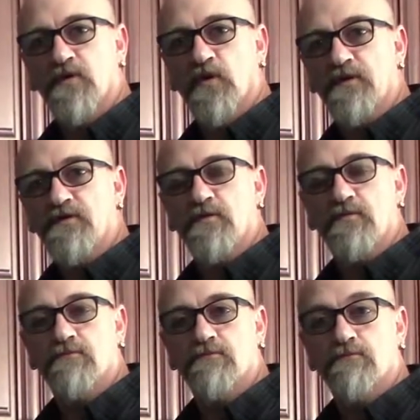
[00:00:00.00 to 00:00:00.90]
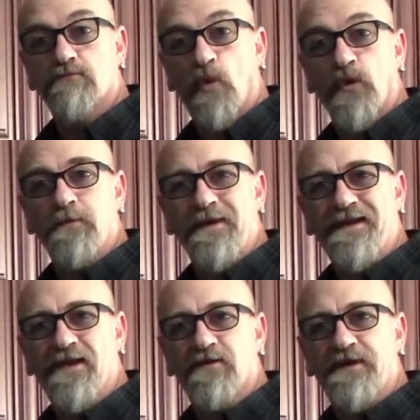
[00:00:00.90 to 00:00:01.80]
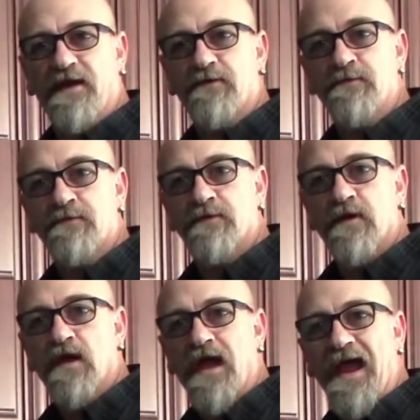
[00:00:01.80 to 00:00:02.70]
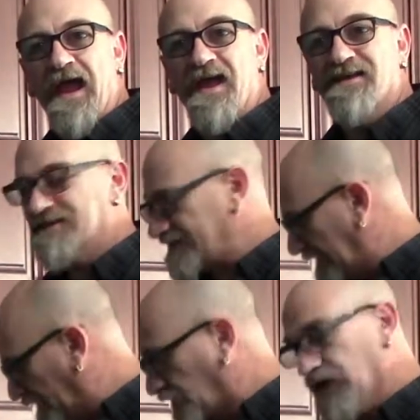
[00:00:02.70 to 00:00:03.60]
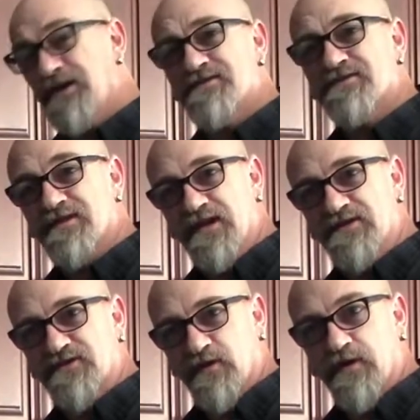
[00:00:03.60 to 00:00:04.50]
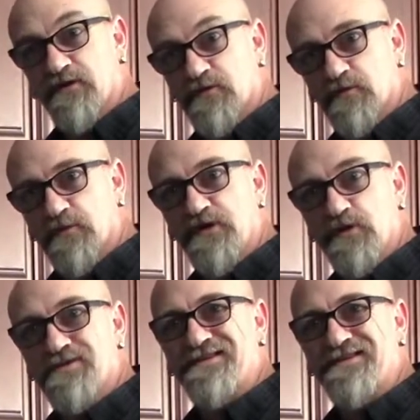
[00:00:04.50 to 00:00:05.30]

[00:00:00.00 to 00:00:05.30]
going to boil my kale down. As it cooks, it's going to reduce